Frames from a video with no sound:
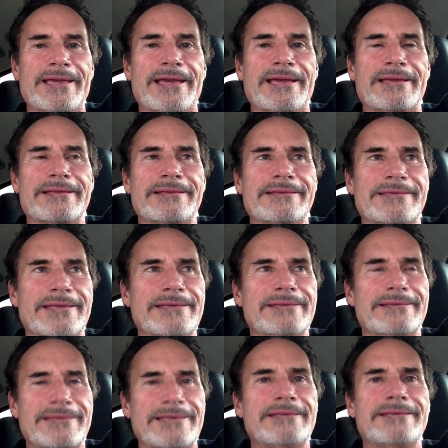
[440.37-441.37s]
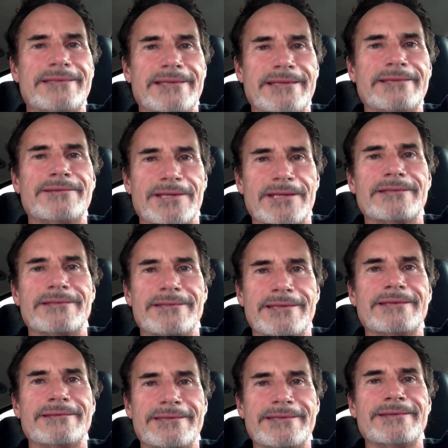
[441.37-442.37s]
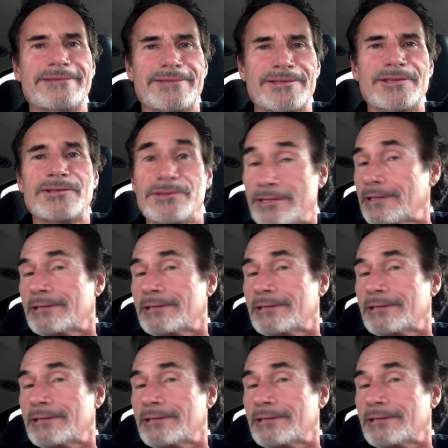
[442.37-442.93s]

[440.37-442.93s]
Uh, ding, ding, ding, I really know